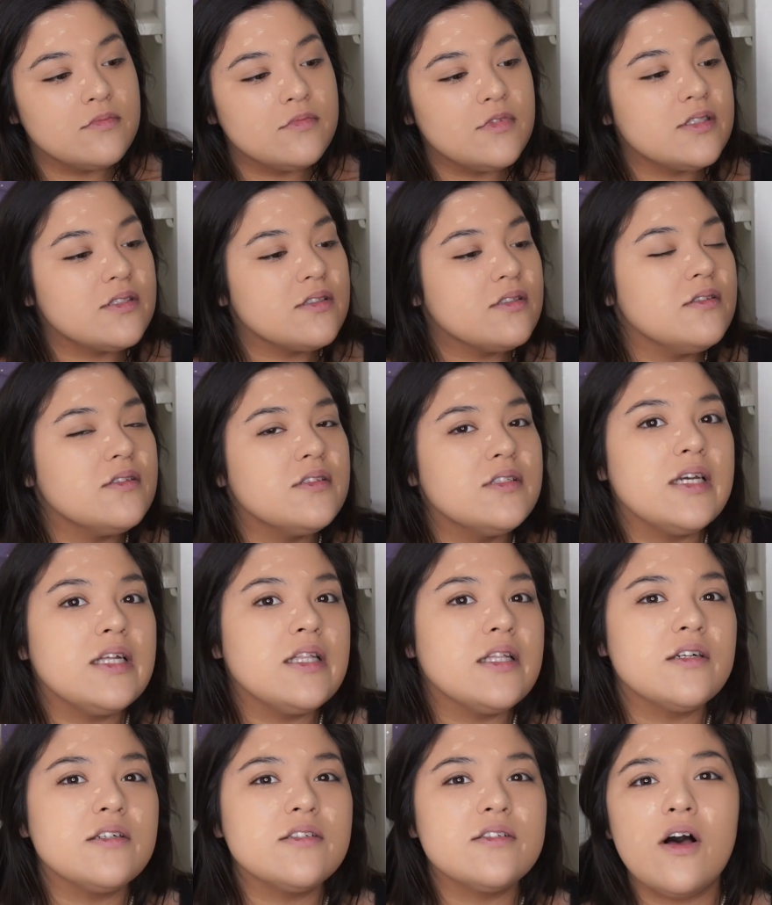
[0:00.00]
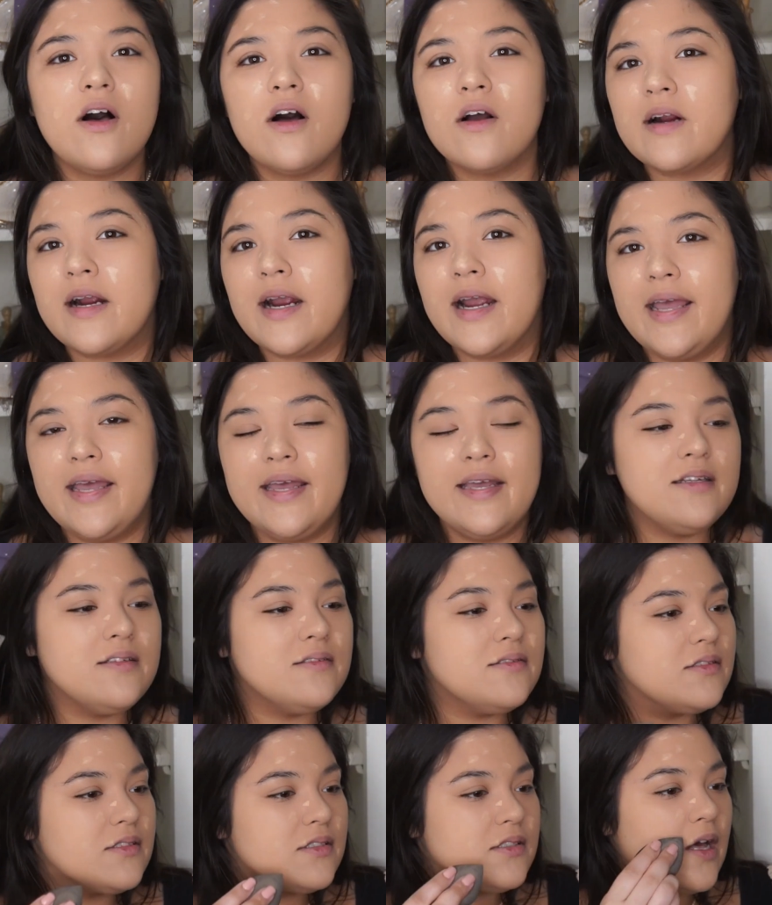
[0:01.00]
This concealer's
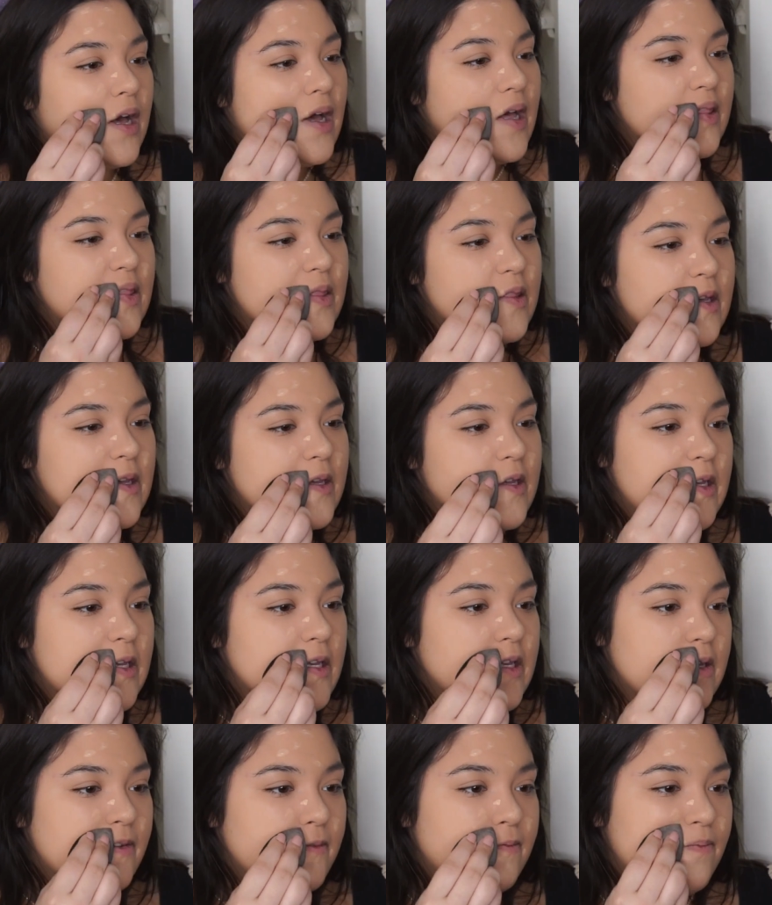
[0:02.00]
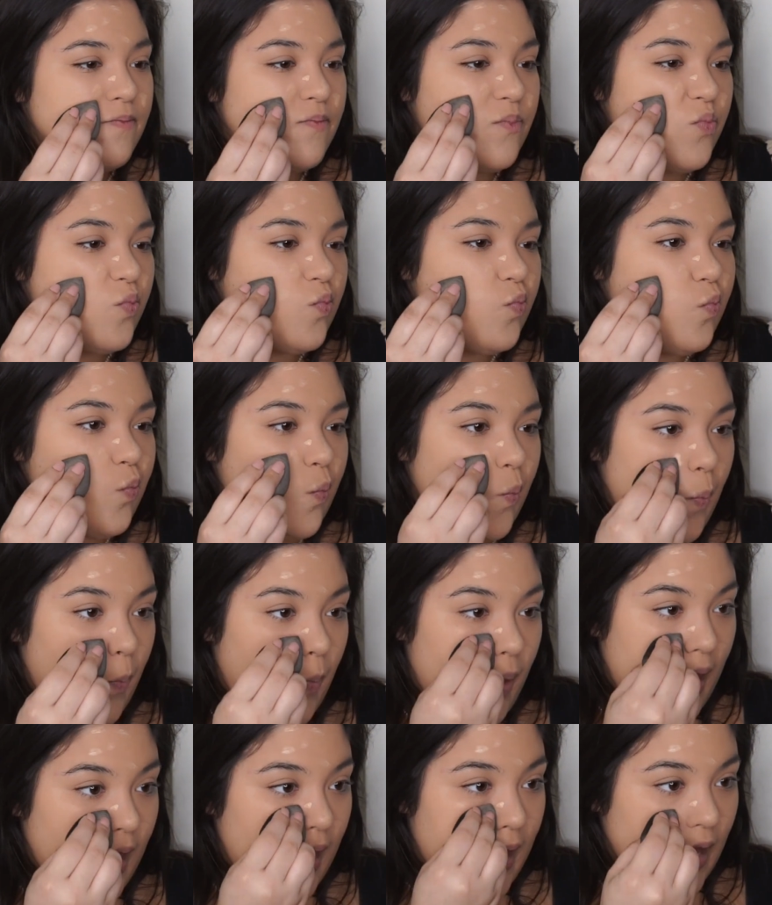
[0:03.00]
alright. It's not the
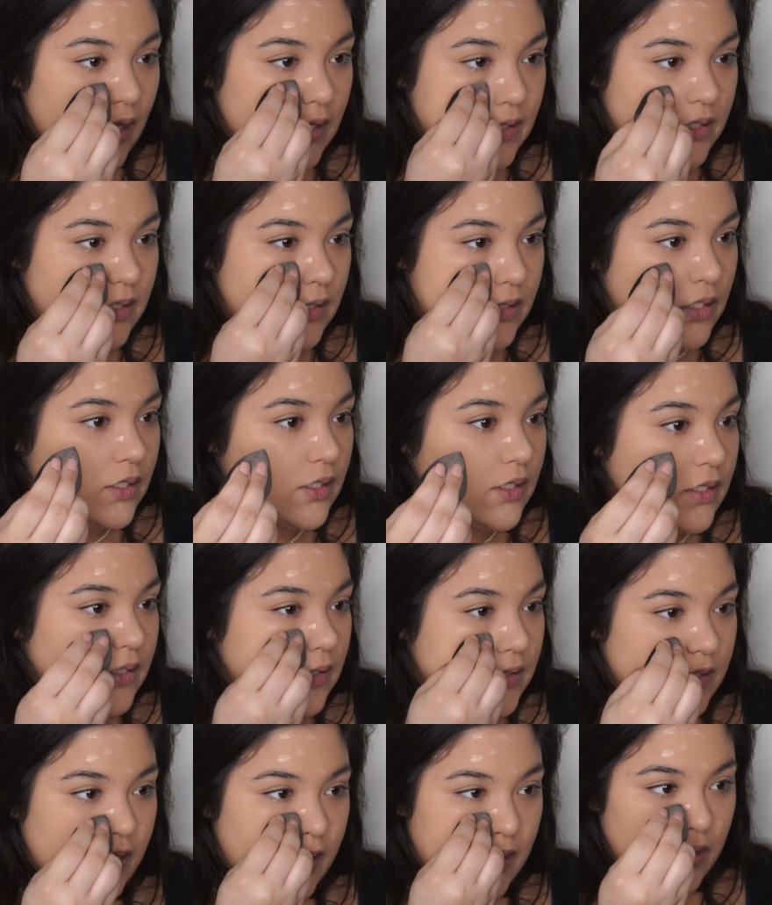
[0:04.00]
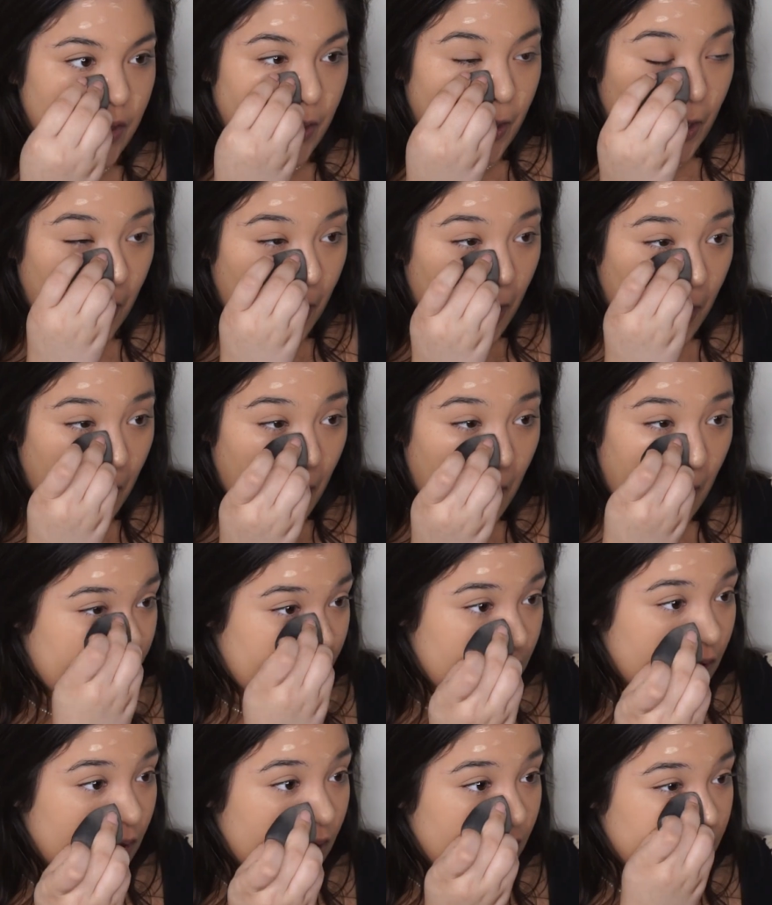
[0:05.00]
best concealer,
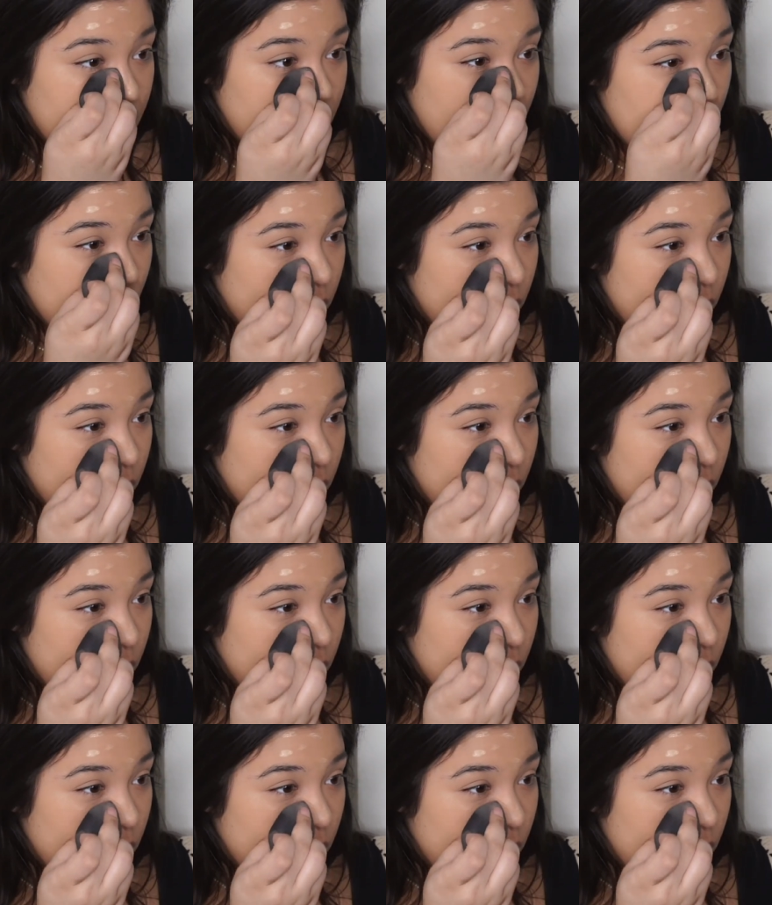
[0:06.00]
but not the